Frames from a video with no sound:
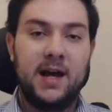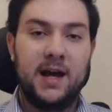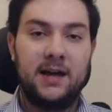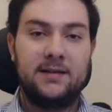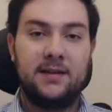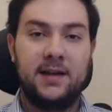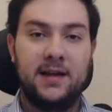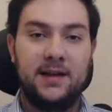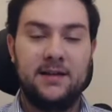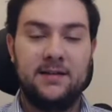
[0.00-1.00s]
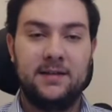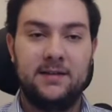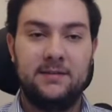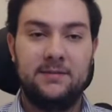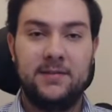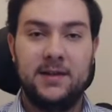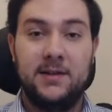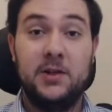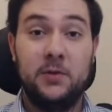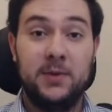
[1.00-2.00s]
And uh, he and his, his
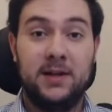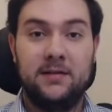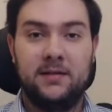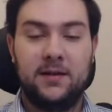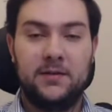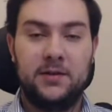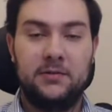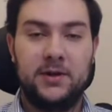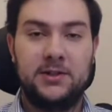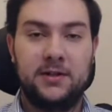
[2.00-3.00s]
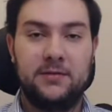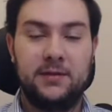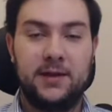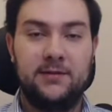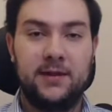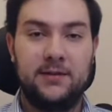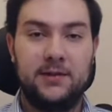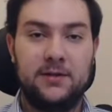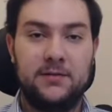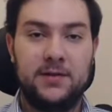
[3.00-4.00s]
new ministers after the reshuffle have, have a
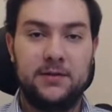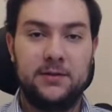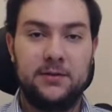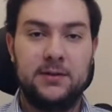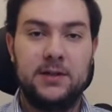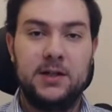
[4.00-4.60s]
lot of difficult